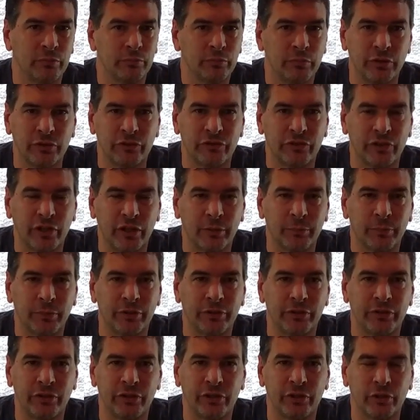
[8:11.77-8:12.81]
it's not a big
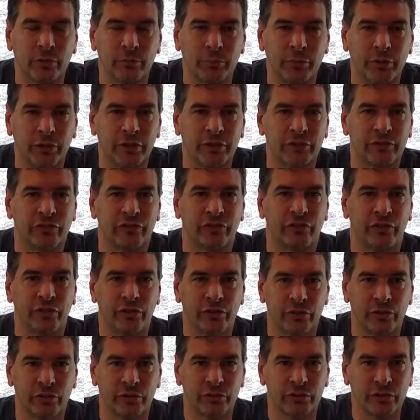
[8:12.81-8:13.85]
deal, but it's
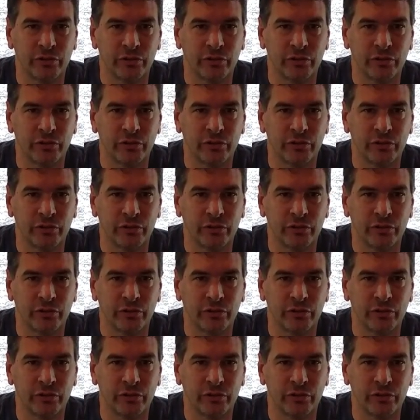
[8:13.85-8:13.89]
still